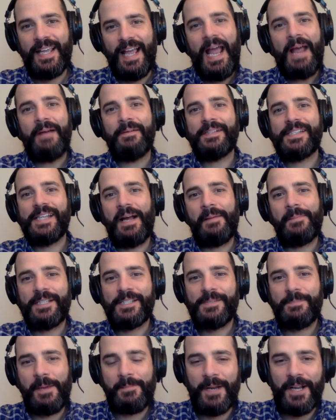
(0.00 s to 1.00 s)
Hey, what's up?
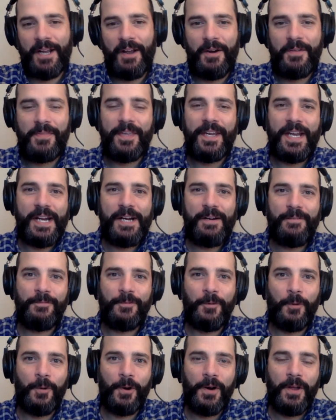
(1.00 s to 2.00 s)
It's Pete McCarthy here
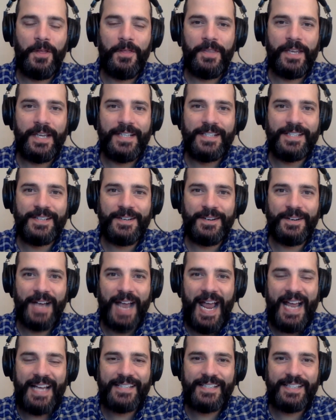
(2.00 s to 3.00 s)
for the
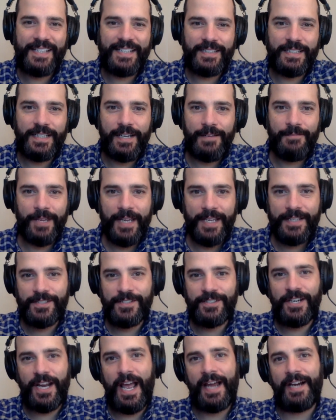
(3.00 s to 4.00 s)
Stokastic DFS
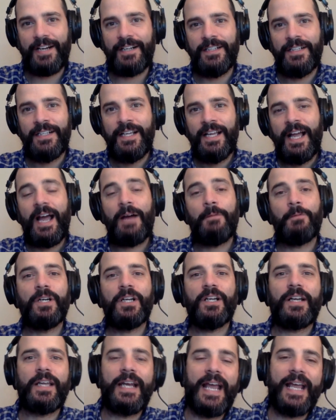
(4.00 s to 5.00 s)
channel. Hey, we're
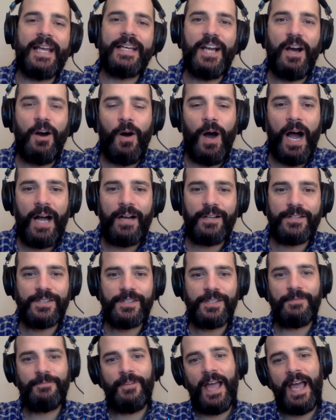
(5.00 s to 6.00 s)
looking at No House
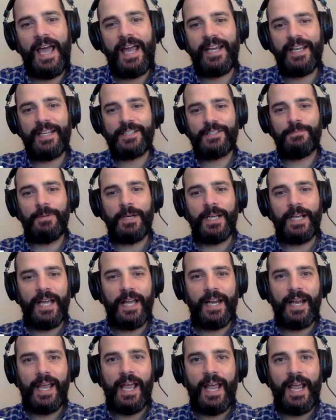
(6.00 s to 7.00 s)
Advantage. We
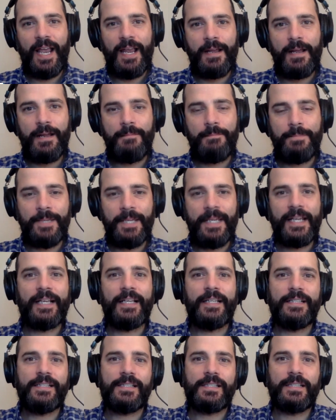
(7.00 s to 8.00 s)
got a big
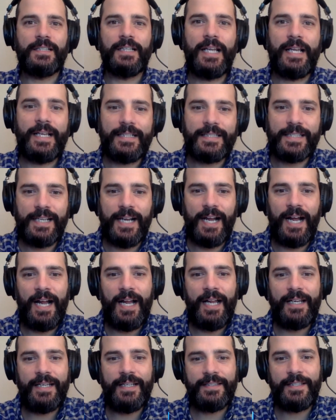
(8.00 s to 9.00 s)
slate
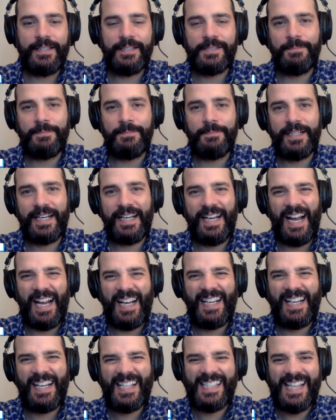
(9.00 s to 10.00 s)
on this Monday
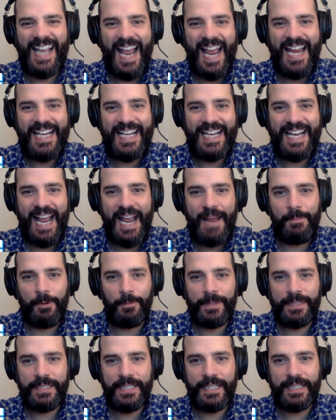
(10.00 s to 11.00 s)
night. Nice eight-gamer.
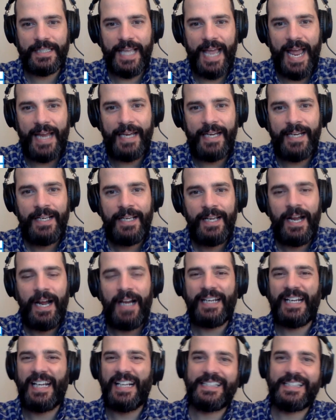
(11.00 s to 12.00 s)
We dig that.
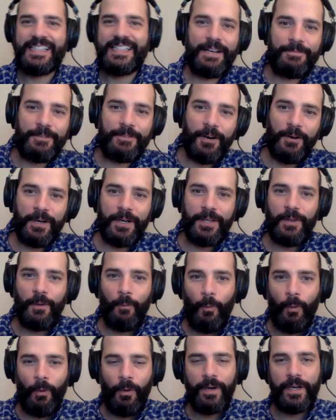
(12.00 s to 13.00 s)
You got Steph Curry and the
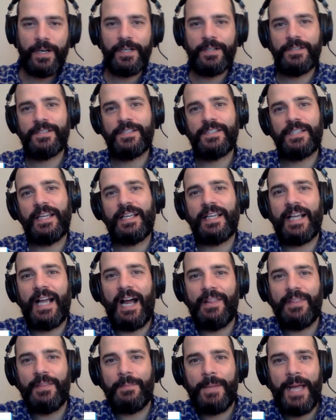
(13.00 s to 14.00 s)
Warriors taking
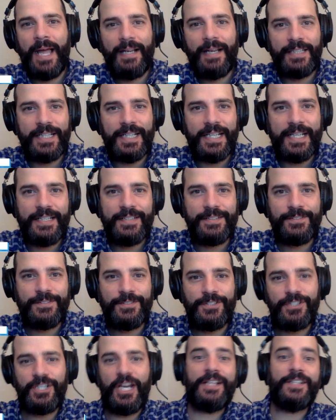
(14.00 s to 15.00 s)
on the
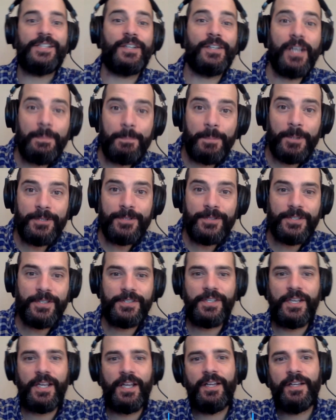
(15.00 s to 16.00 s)
Pelicans. Jazz Clippers
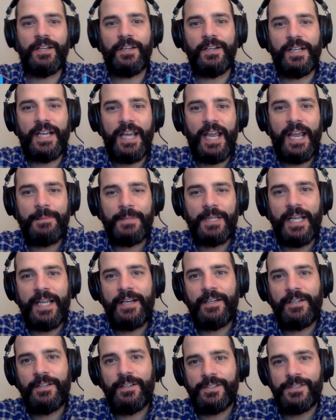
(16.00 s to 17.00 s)
is a good game
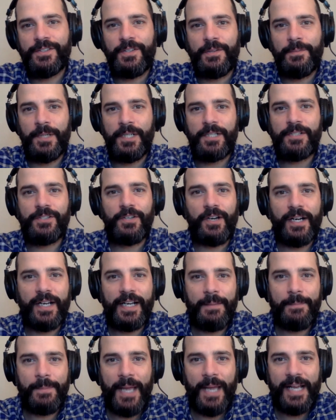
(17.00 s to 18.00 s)
later. Also, the Bucks trying to
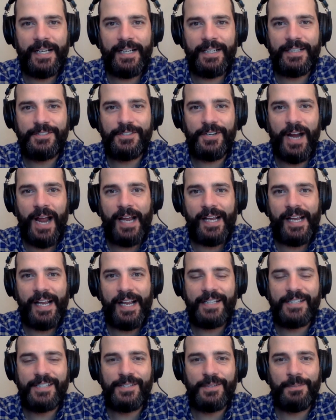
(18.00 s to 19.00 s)
get back on track
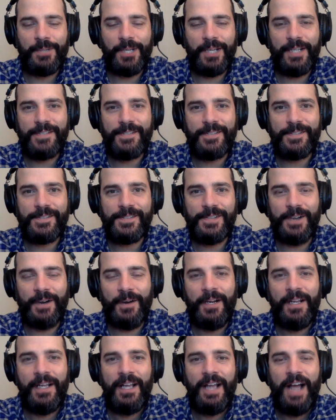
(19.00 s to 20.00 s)
against the Blazers. So
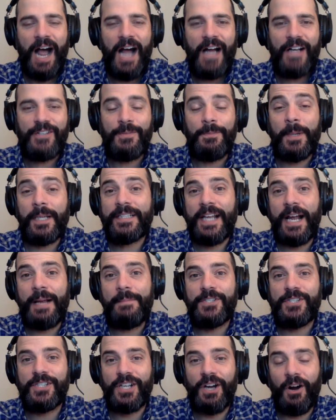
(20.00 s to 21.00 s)
some big-time
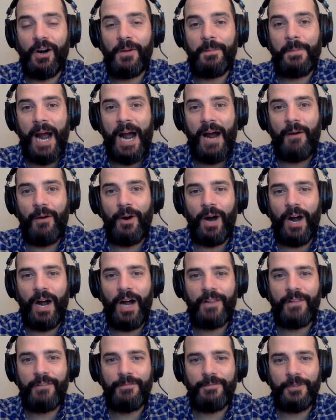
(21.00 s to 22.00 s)
star power
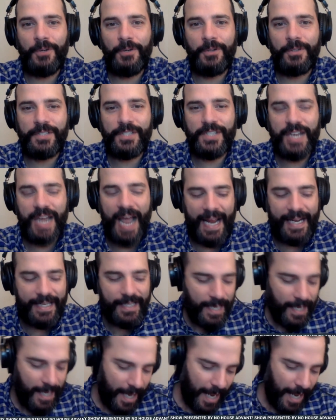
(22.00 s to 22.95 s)
on the floor tonight.